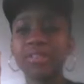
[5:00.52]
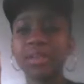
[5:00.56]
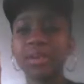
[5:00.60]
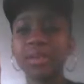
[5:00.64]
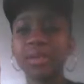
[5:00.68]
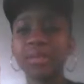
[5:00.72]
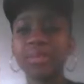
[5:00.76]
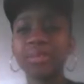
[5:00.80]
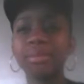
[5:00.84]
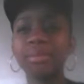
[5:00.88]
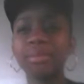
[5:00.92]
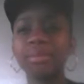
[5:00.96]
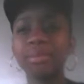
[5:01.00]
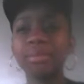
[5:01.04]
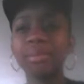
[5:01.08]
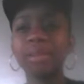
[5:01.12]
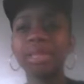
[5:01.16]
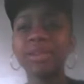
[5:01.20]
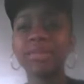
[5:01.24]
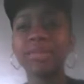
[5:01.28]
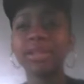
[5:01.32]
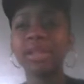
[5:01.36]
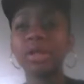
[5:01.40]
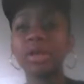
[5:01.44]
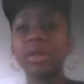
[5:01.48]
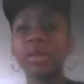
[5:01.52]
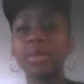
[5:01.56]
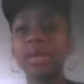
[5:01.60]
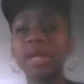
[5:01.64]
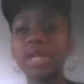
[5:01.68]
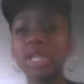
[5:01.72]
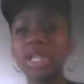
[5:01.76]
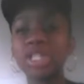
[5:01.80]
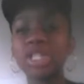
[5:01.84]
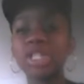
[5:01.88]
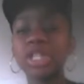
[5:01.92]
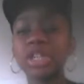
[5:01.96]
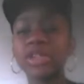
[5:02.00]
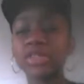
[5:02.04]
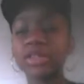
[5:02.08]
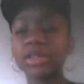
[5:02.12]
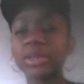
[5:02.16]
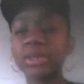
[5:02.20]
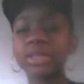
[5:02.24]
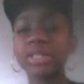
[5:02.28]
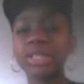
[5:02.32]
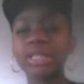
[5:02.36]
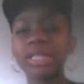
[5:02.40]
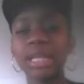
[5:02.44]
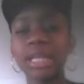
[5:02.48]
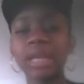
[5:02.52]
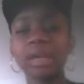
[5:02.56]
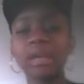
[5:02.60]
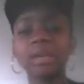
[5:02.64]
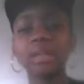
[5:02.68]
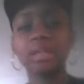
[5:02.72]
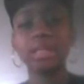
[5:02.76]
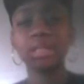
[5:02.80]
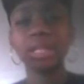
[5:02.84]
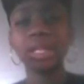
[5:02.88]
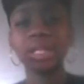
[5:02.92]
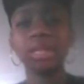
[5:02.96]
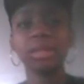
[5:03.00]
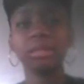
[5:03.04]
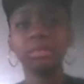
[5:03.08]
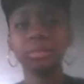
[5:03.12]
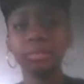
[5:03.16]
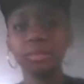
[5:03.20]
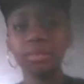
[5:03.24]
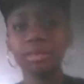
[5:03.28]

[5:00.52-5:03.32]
them give a little push in your recruiter's tail to tell them,